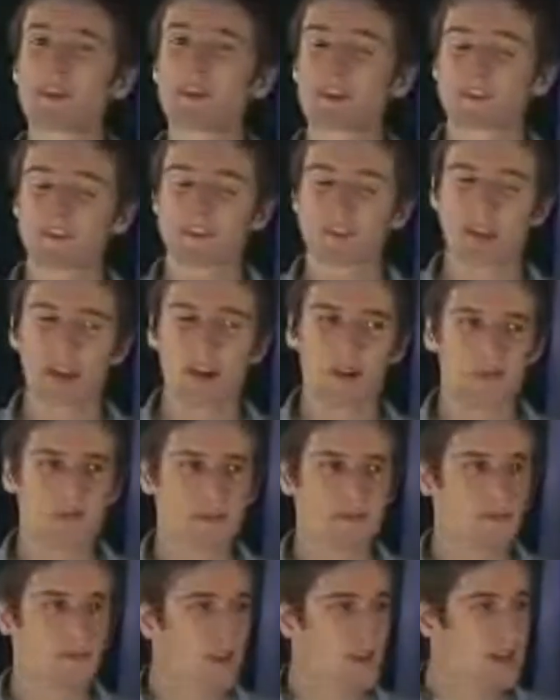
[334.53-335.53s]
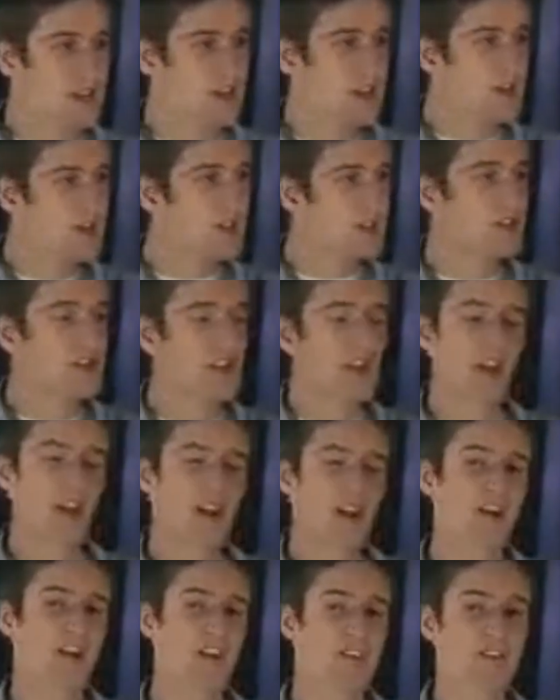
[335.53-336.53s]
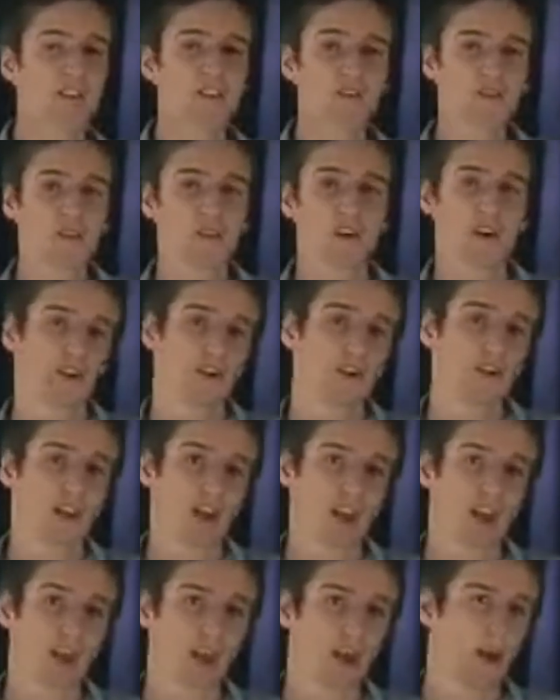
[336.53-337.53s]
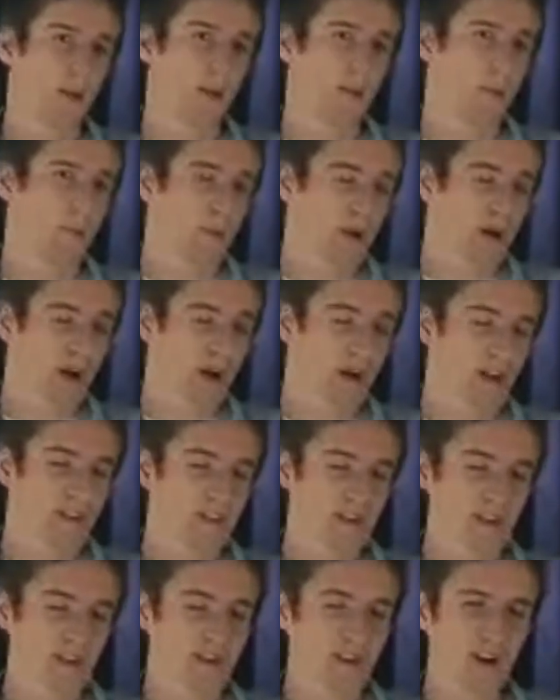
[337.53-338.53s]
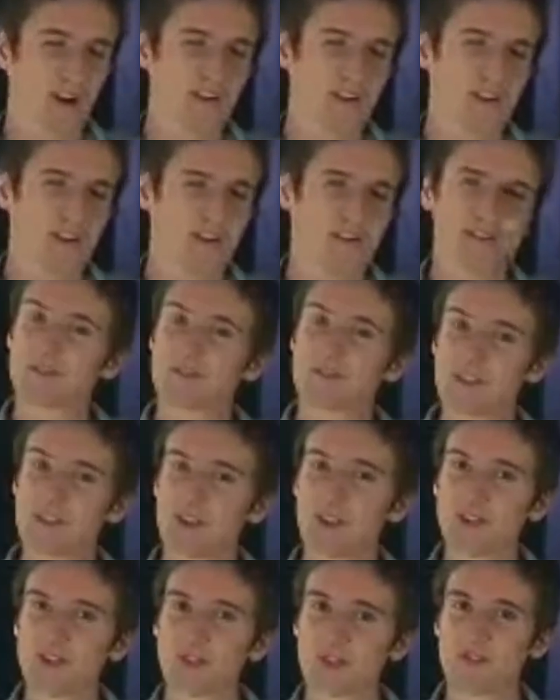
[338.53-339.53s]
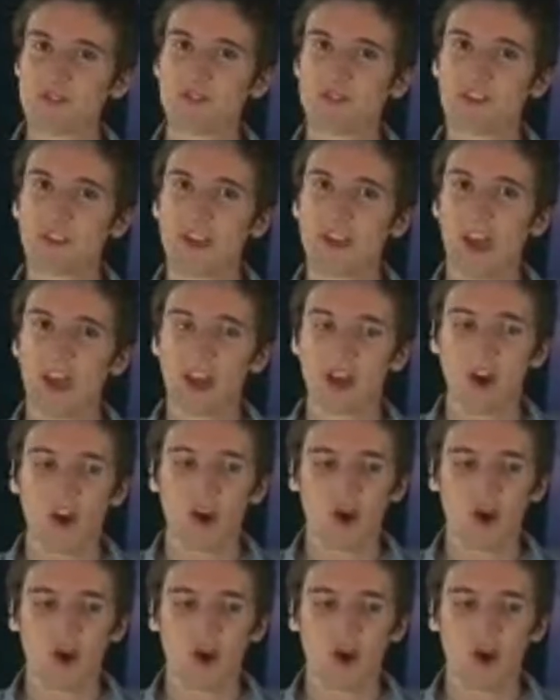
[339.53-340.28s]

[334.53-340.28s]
to yourself, gee Eric, these are all great, but their card is still loose in the deck.